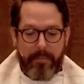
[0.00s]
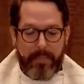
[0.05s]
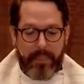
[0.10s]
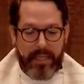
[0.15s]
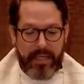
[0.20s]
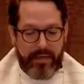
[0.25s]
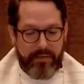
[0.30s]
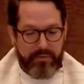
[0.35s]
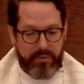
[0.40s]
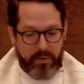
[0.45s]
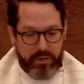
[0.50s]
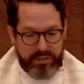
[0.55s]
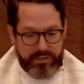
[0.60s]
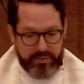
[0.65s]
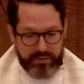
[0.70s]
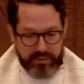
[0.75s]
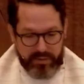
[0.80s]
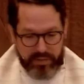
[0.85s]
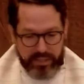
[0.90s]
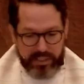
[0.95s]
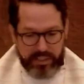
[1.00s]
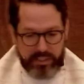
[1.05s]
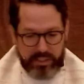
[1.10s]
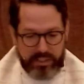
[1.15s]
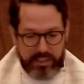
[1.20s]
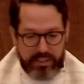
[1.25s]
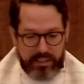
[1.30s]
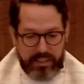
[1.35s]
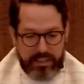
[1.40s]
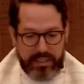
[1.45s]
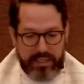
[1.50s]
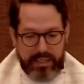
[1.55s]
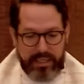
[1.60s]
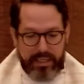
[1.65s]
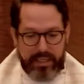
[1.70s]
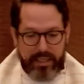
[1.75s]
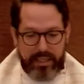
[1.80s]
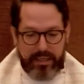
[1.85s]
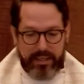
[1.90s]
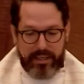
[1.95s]
And of course, for Christians
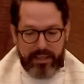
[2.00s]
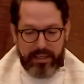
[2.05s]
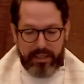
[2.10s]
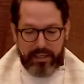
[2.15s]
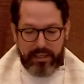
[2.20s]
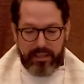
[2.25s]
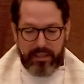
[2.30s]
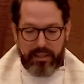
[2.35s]
today on